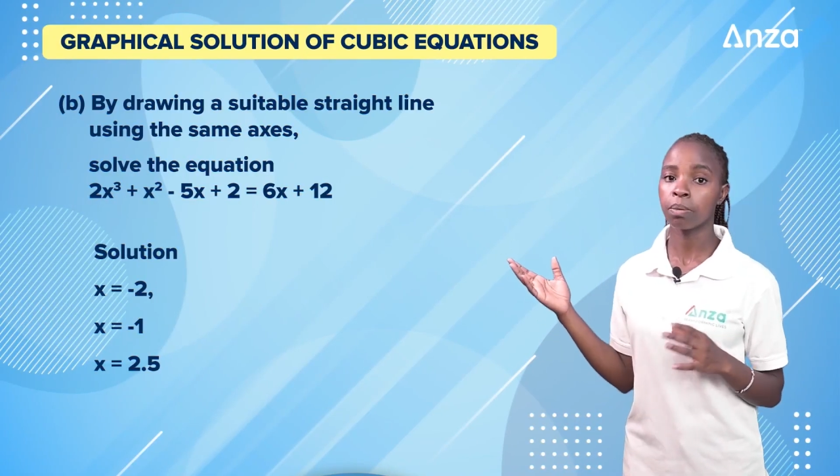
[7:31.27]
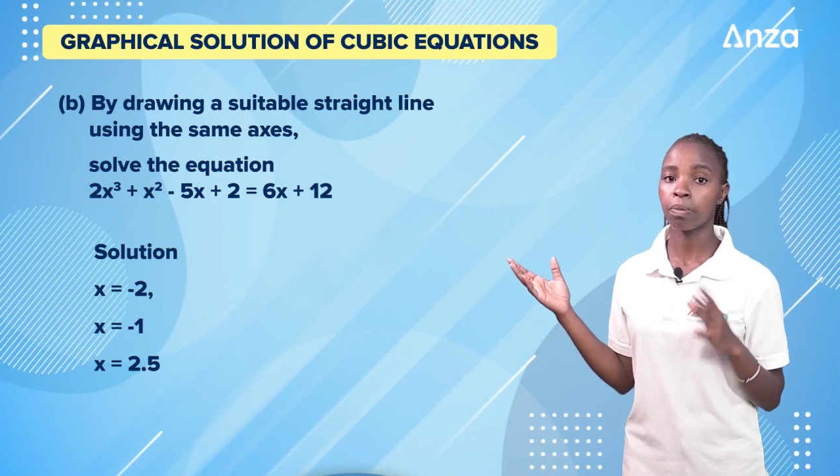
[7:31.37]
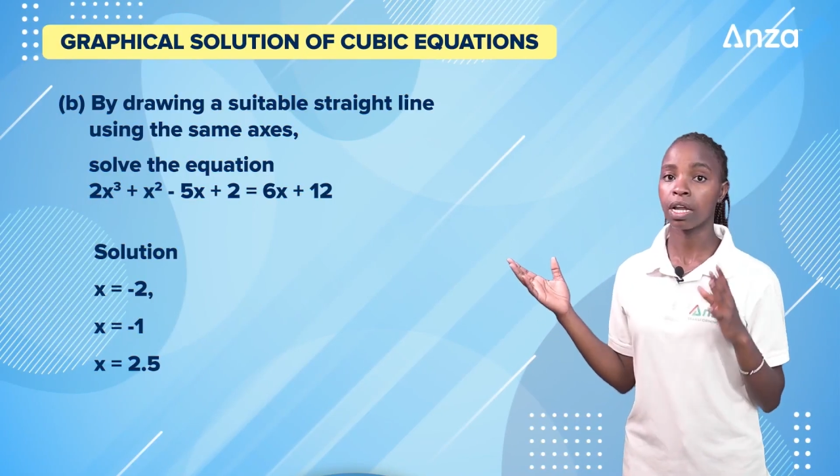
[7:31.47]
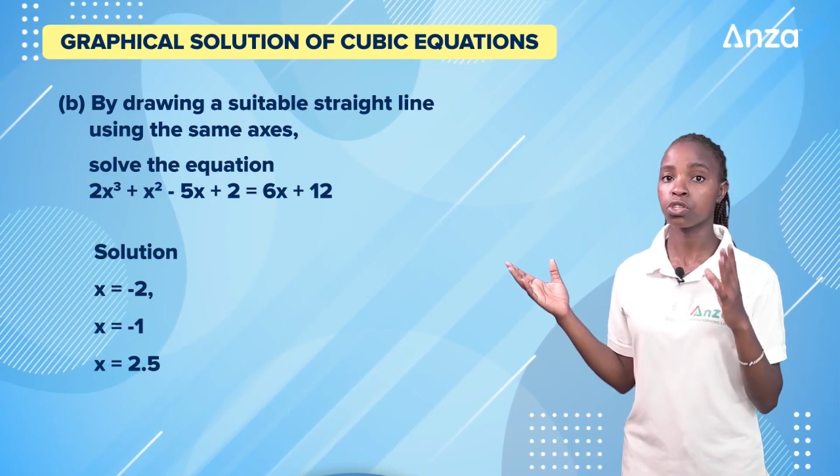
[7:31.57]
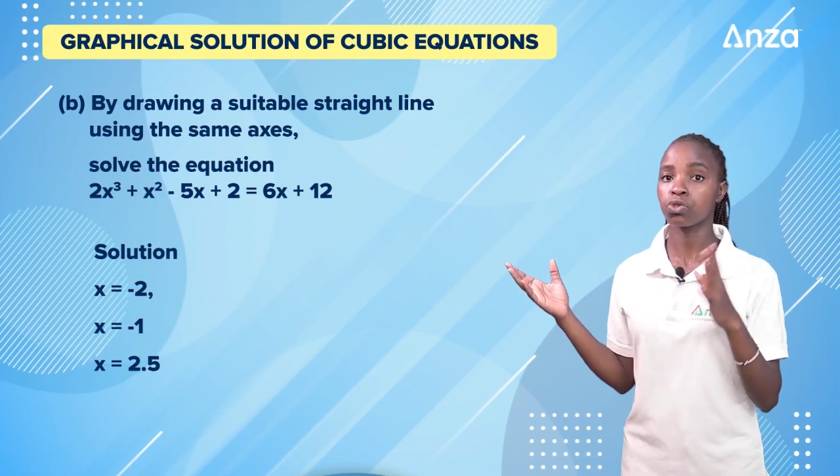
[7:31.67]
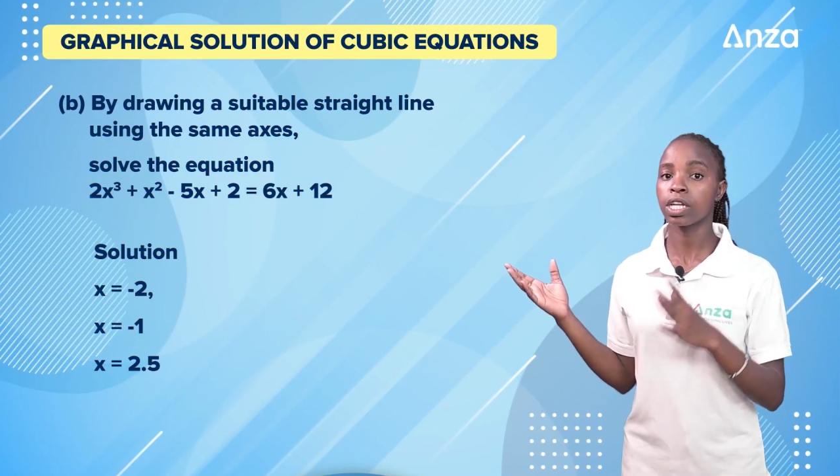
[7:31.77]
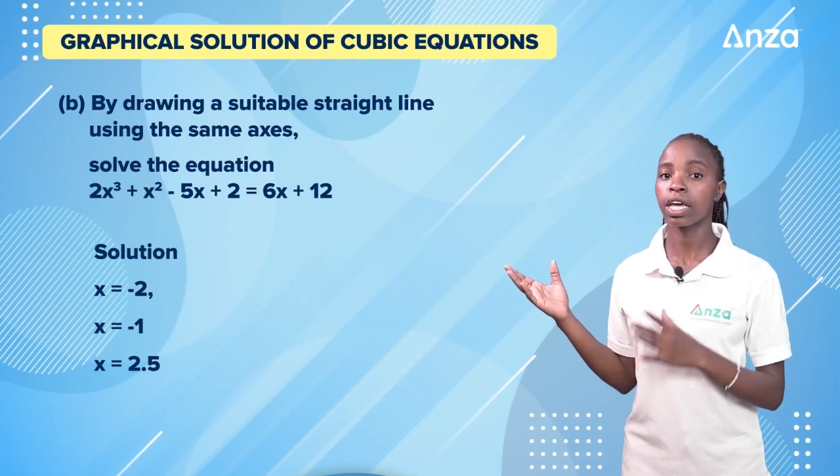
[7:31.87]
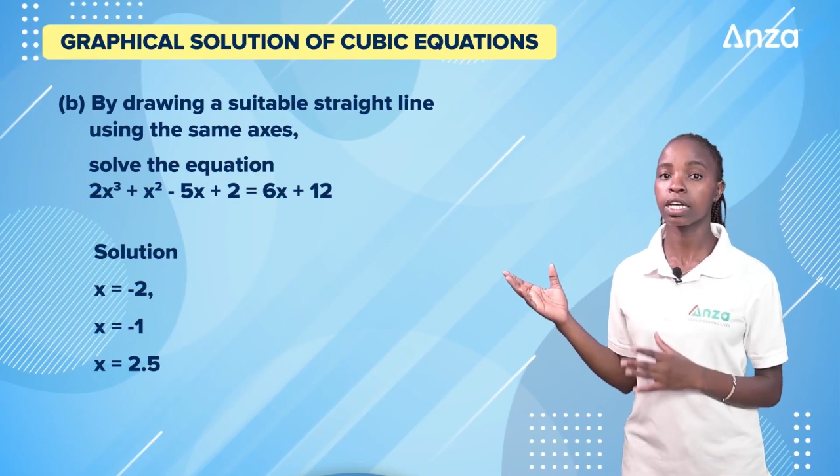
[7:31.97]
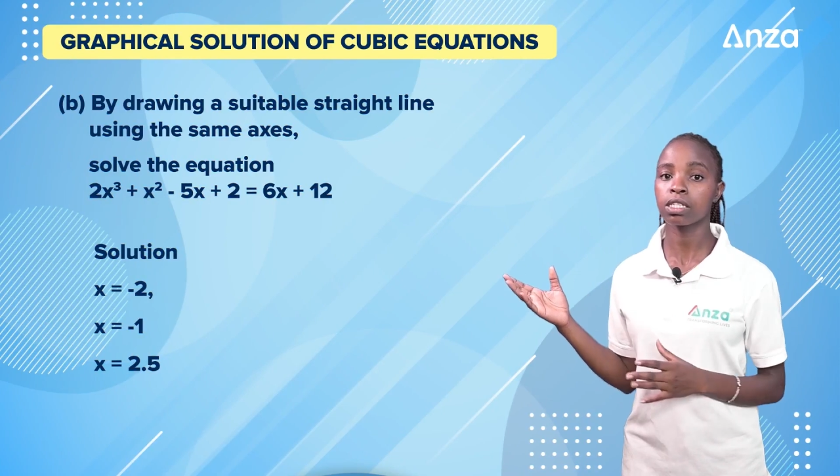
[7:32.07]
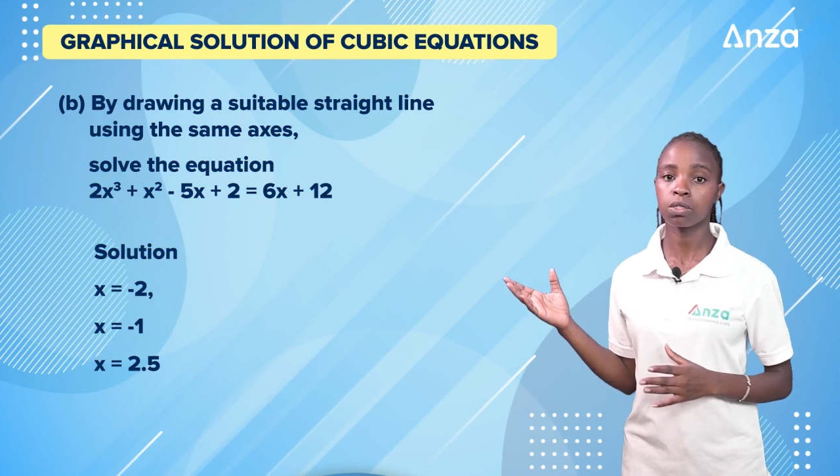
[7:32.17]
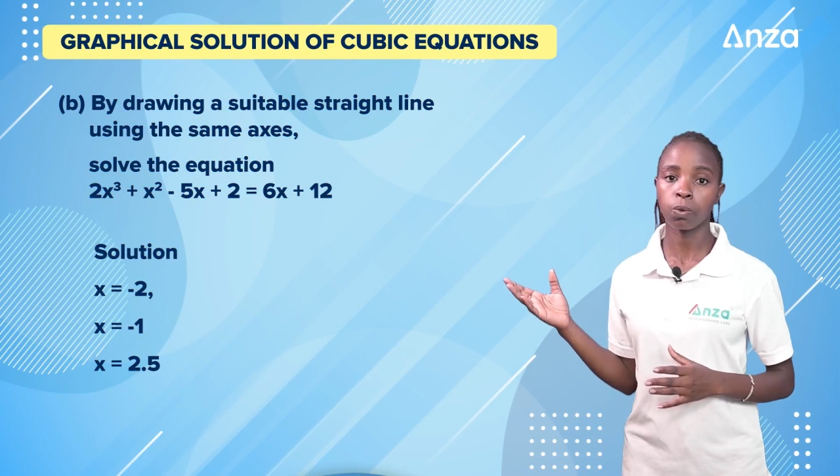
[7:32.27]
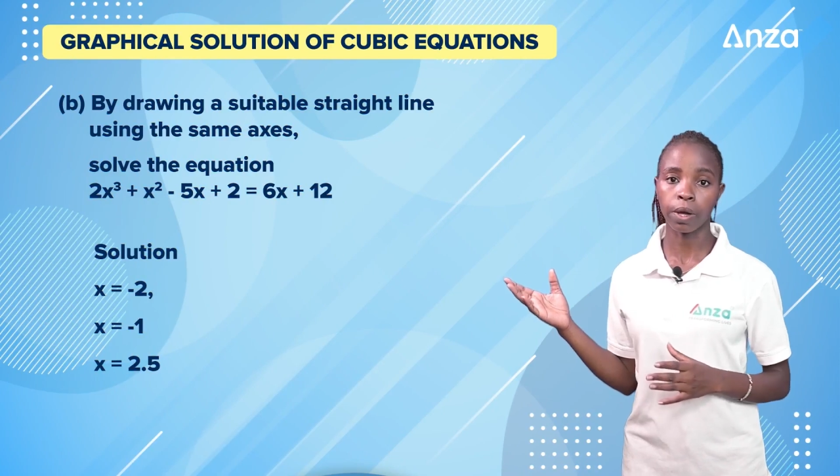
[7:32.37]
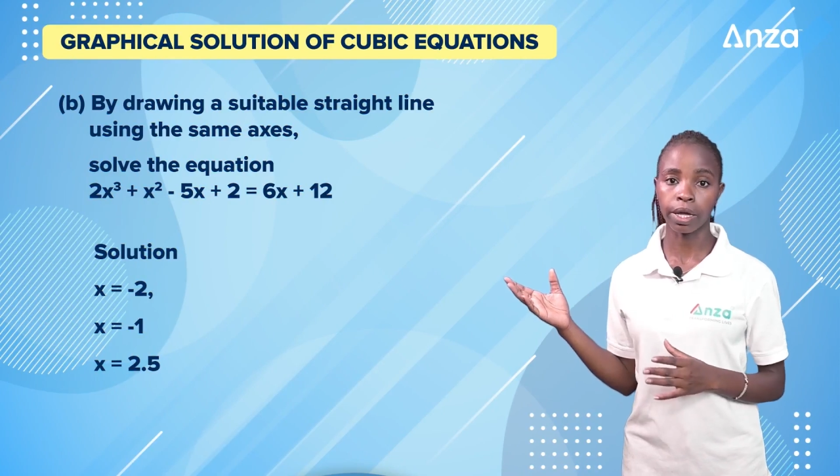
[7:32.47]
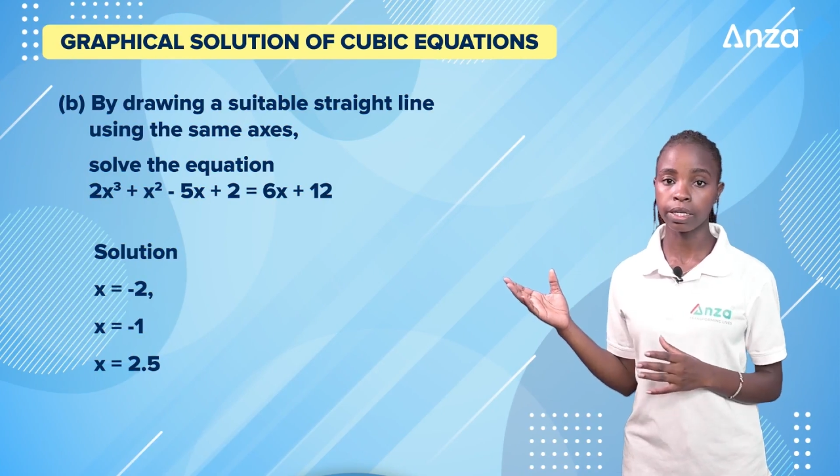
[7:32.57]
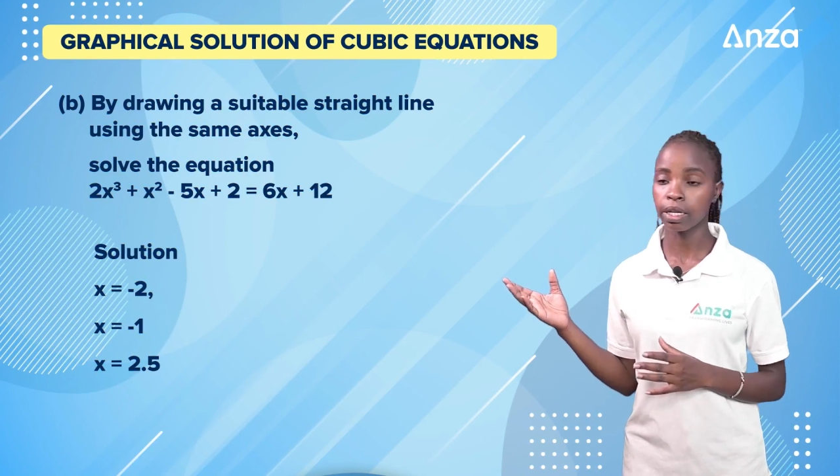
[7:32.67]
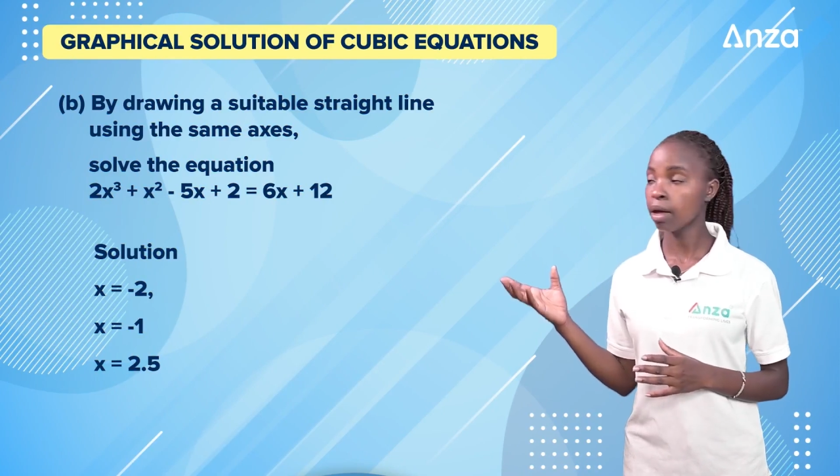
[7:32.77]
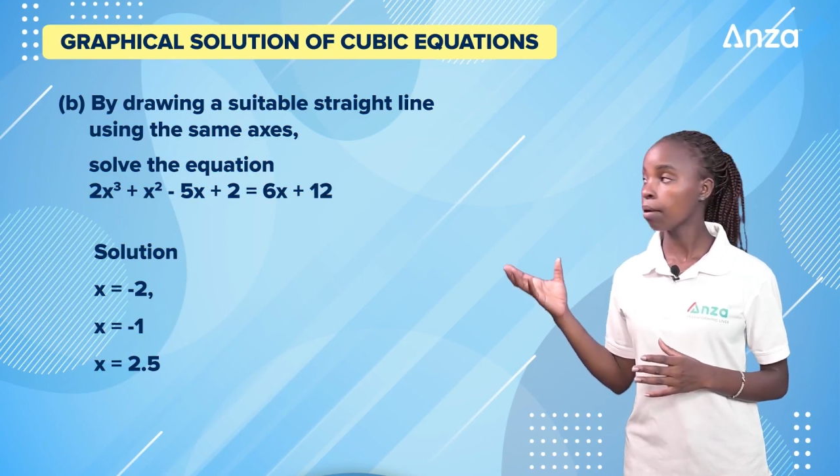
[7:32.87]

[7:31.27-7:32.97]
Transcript: plus x squared